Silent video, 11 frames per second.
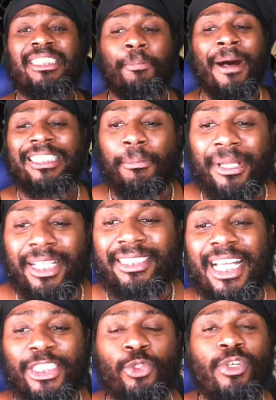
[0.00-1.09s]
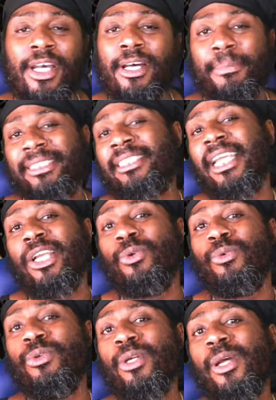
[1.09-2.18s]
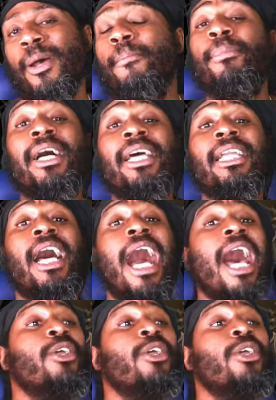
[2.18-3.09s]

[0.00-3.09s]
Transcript: it's a possibility that you could be single. But